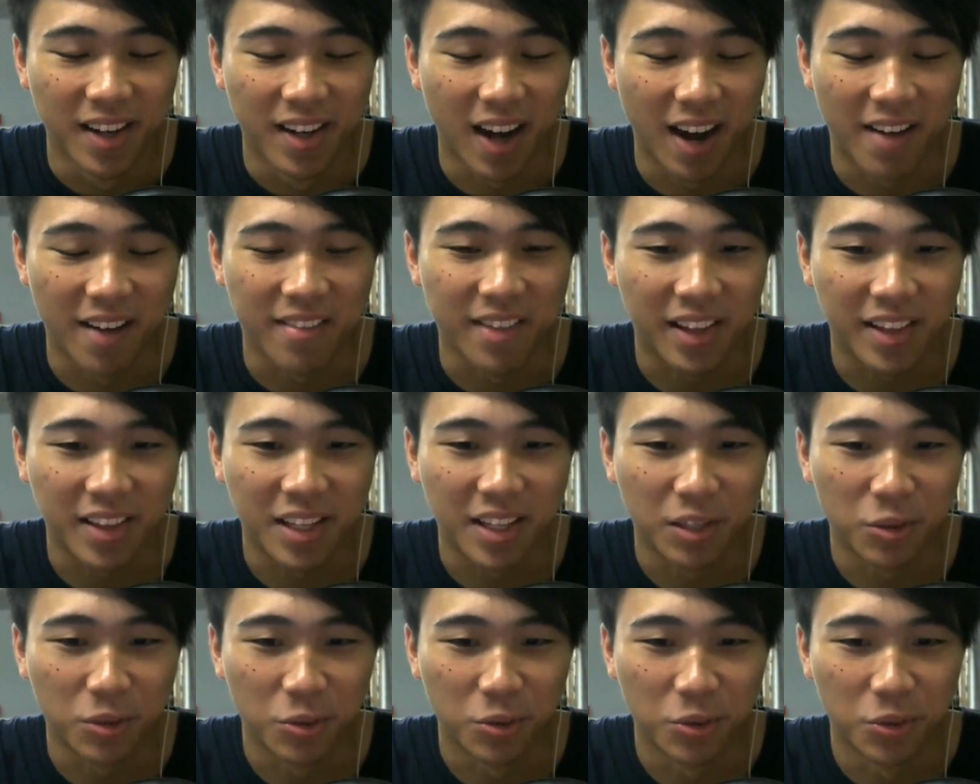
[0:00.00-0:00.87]
I have
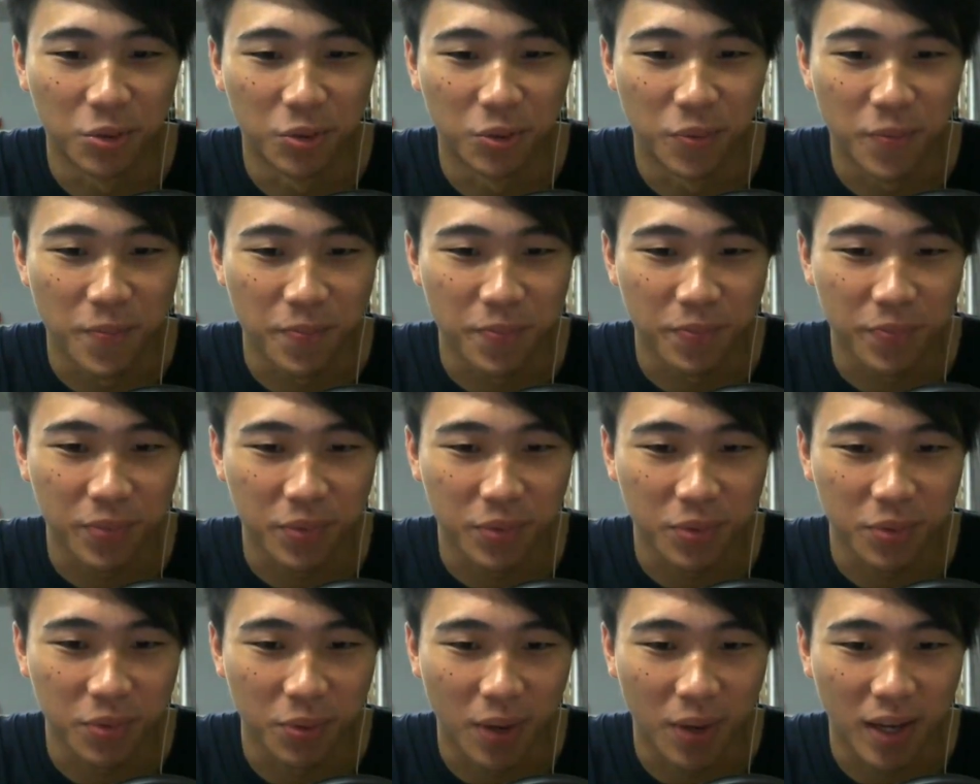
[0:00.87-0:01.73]
nothing to
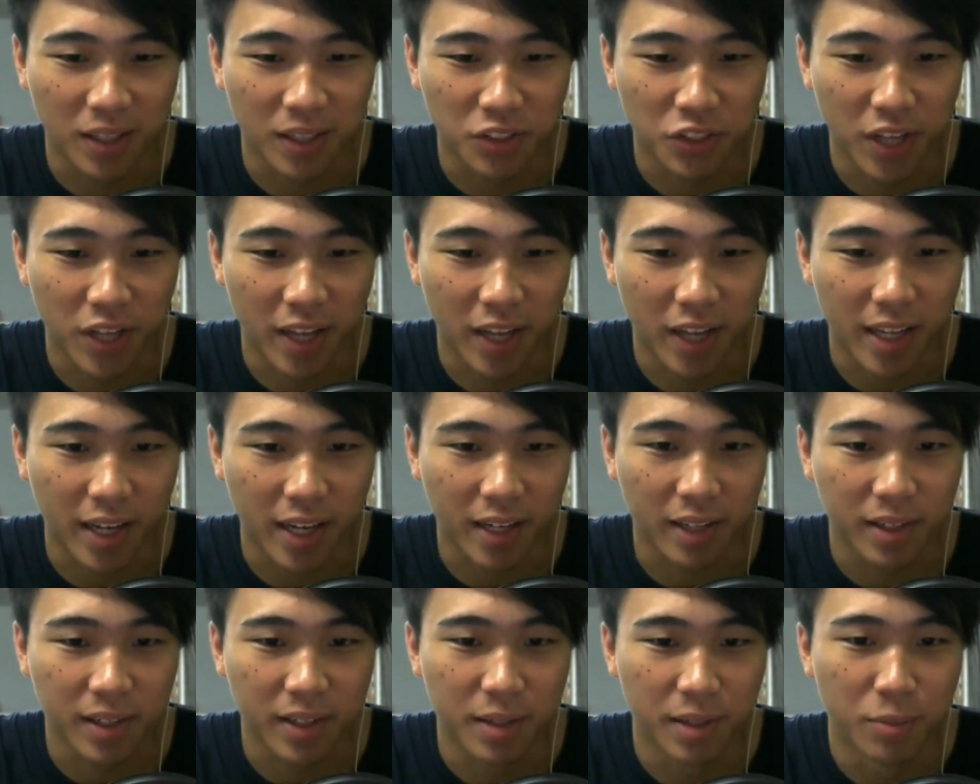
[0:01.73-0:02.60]
actually attack
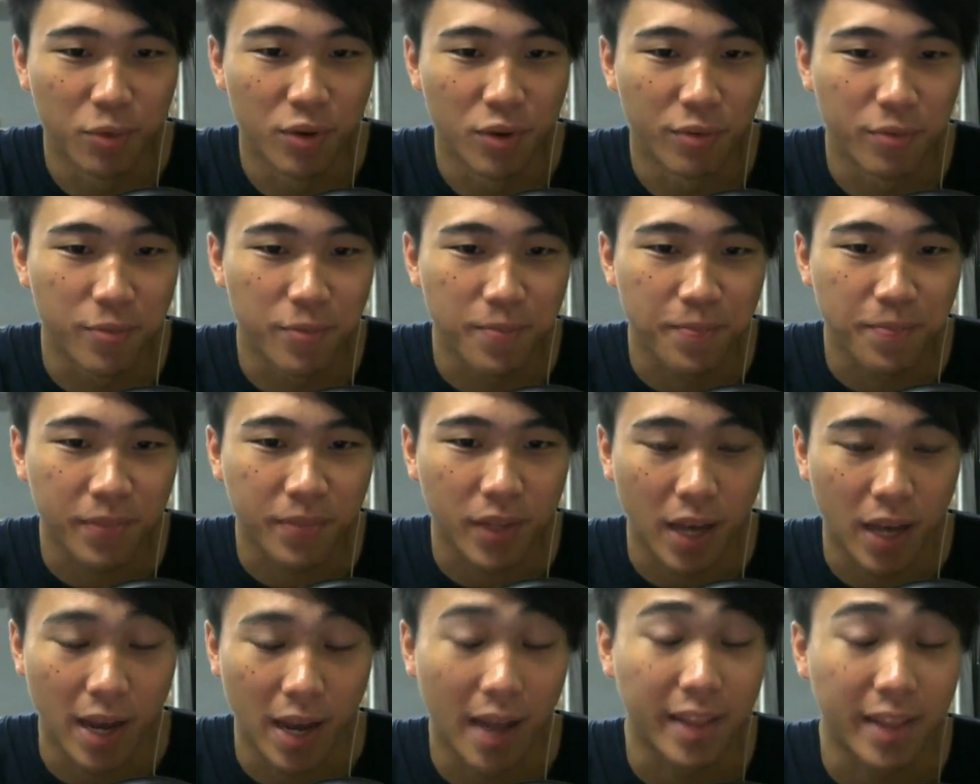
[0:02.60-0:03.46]

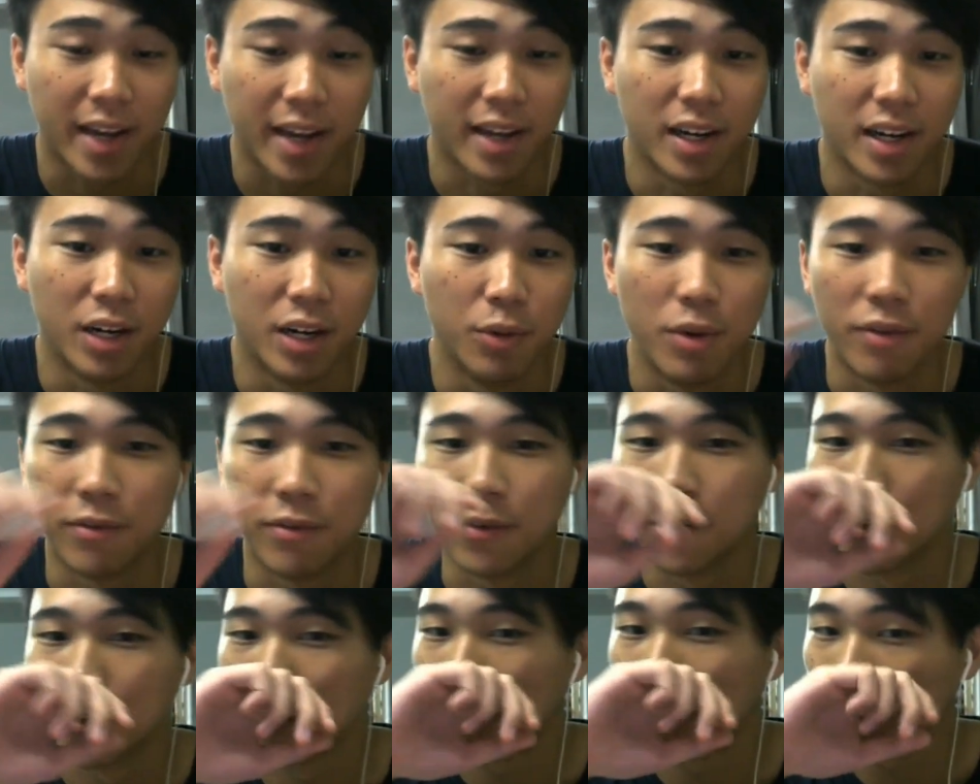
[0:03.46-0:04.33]
her with.
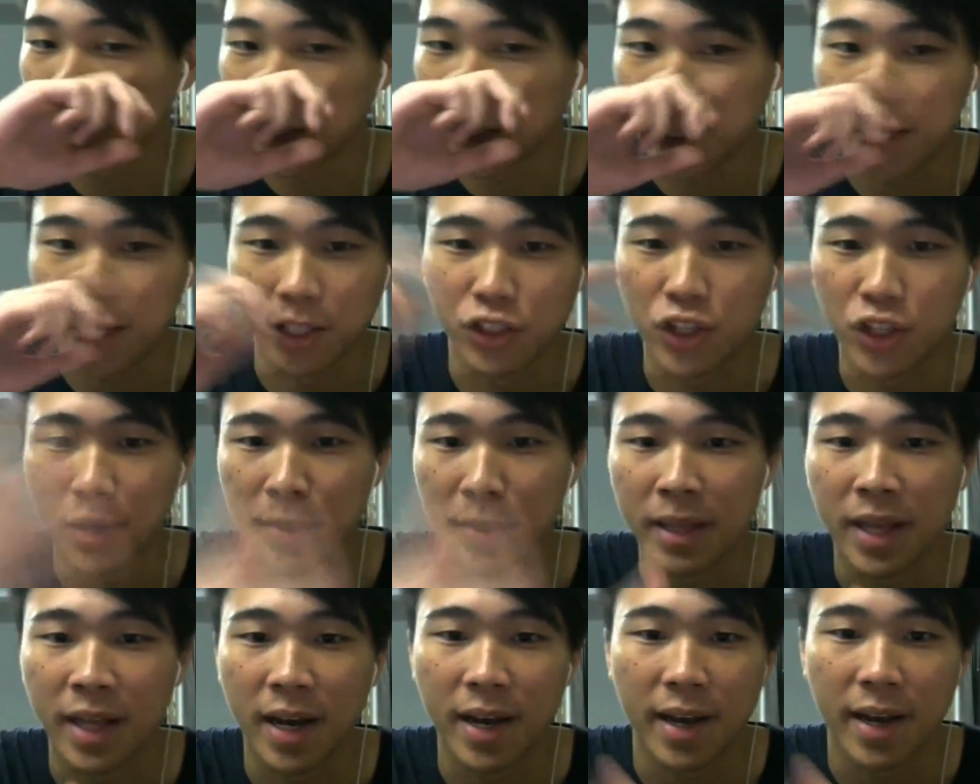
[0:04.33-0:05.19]
Right, so I did a
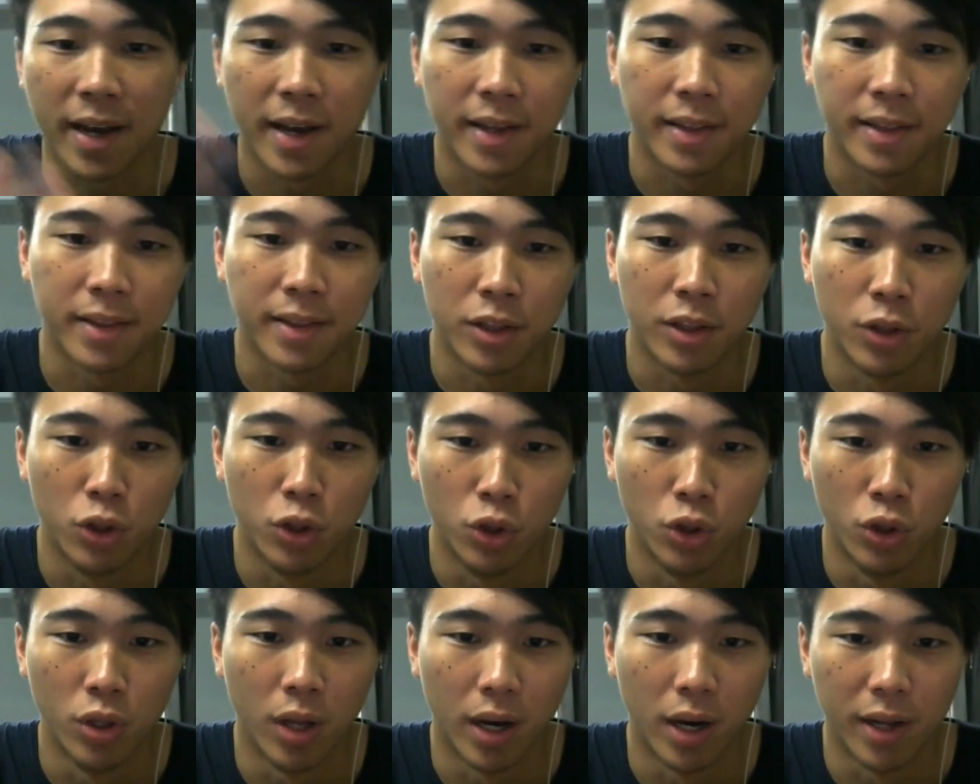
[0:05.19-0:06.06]
Gemini and
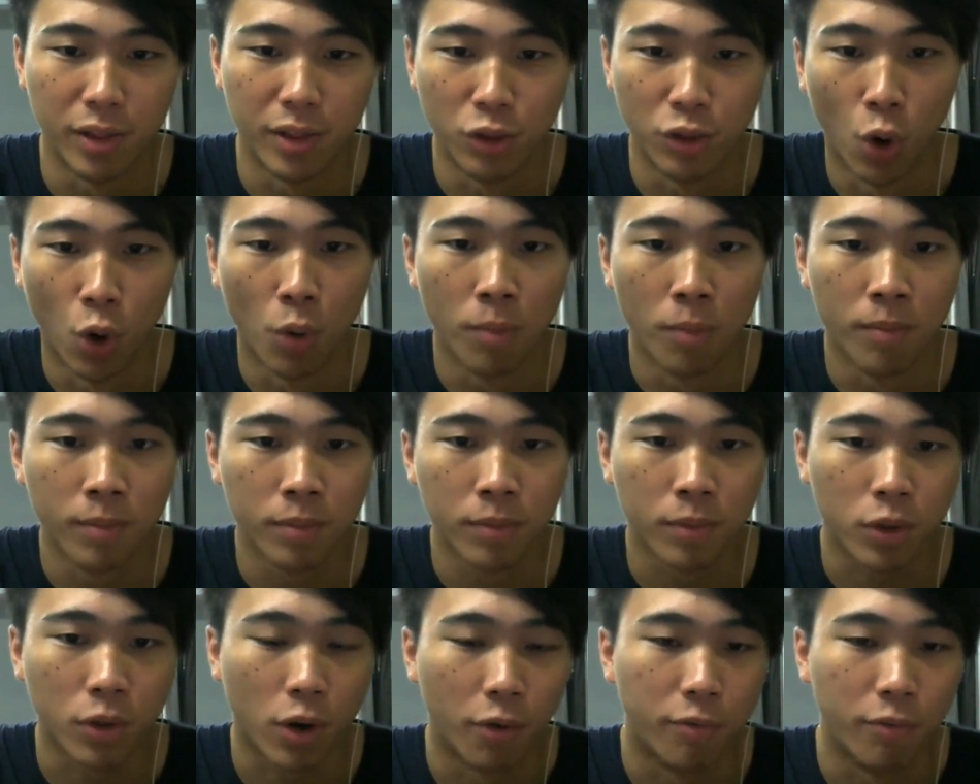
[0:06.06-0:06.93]
a
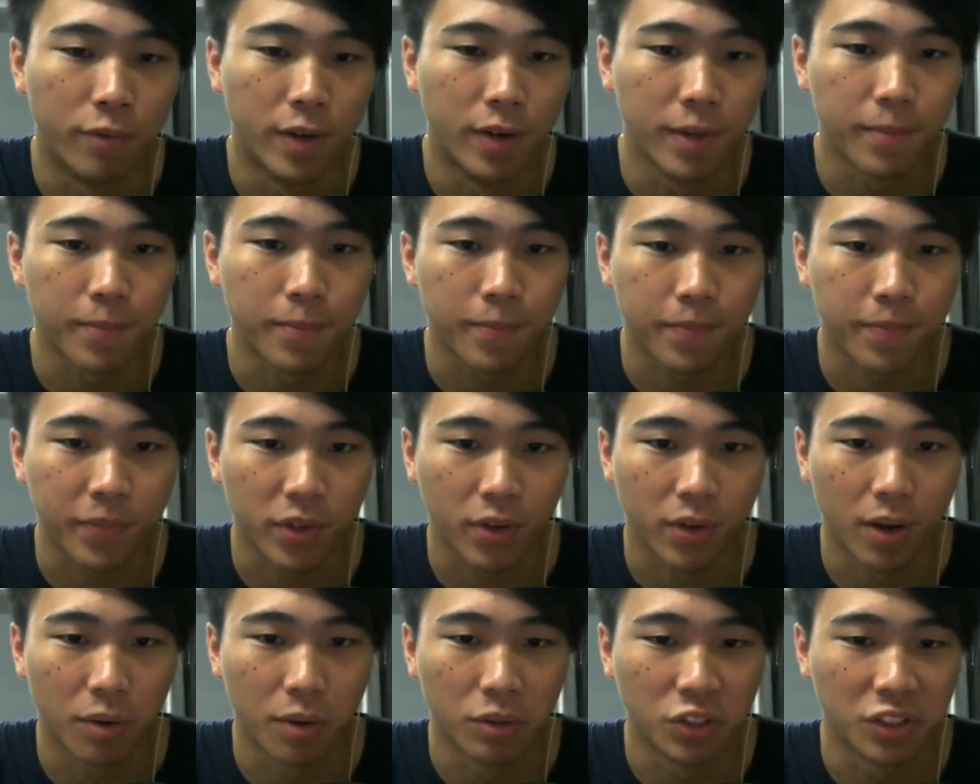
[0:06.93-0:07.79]
Gnome convert,
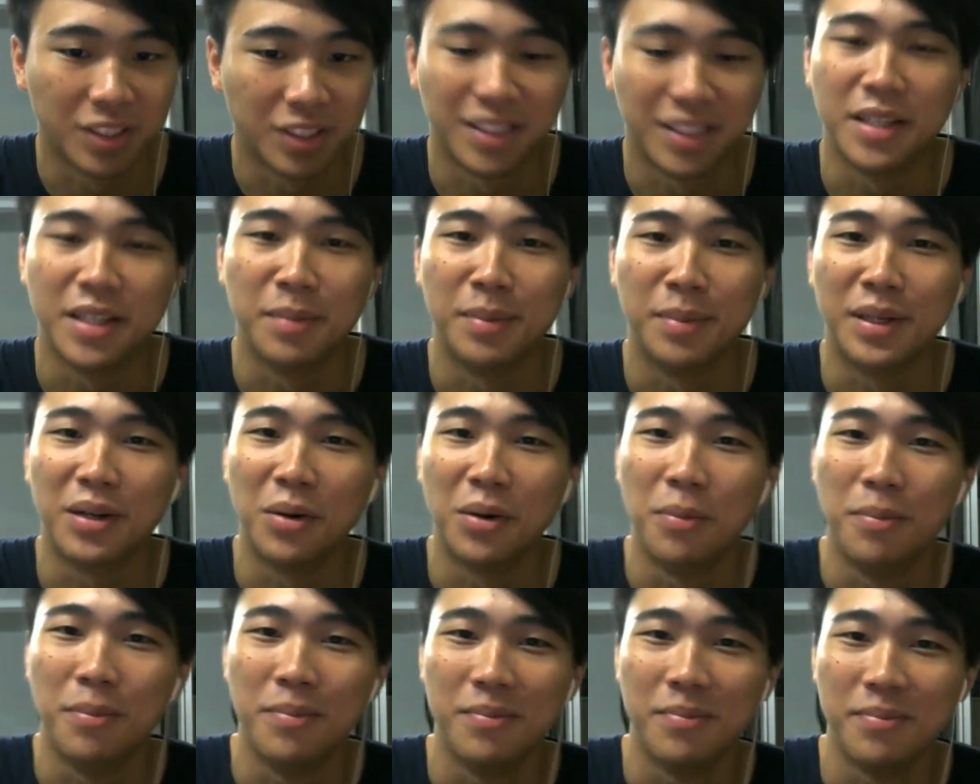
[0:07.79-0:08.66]
right, which is the
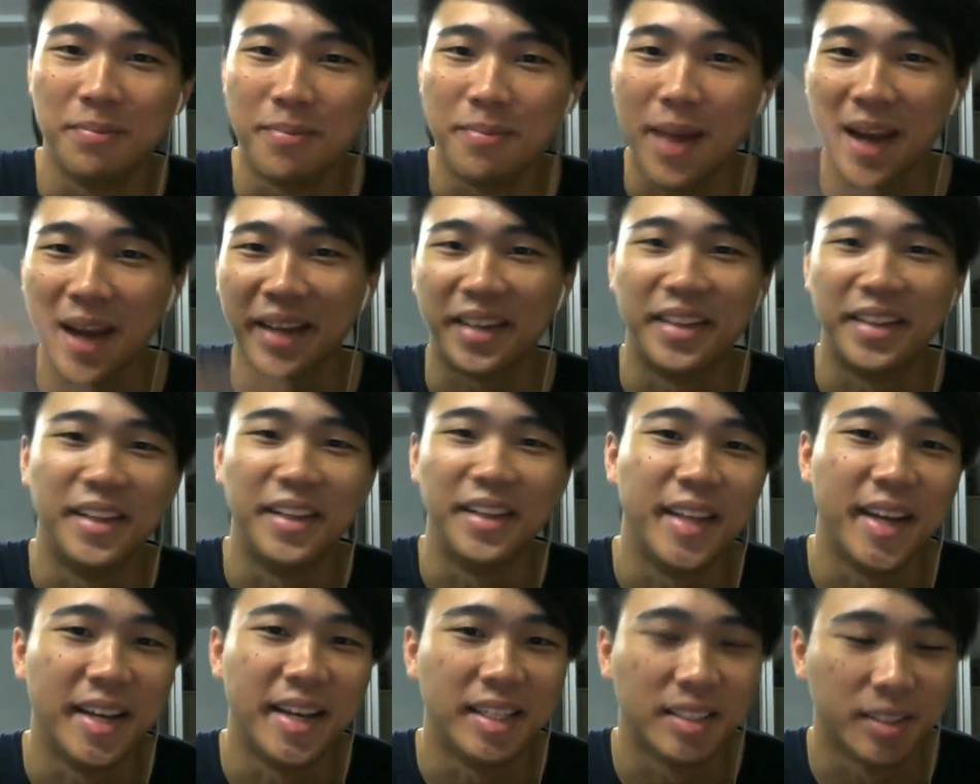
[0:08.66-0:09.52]
typical back in the
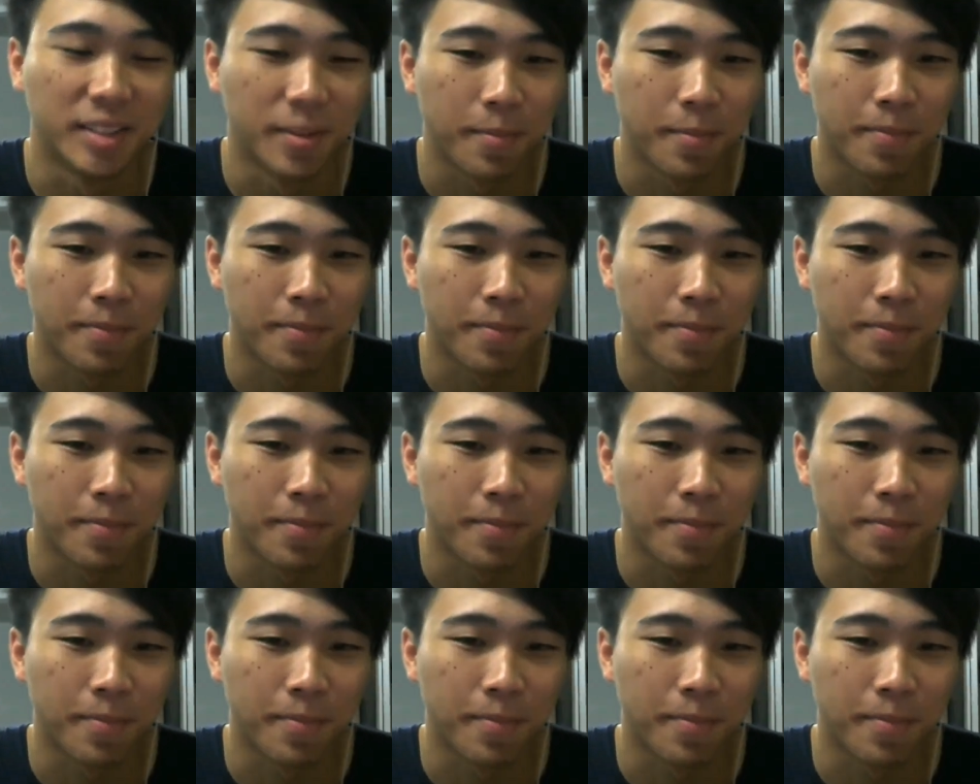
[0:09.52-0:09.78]
days.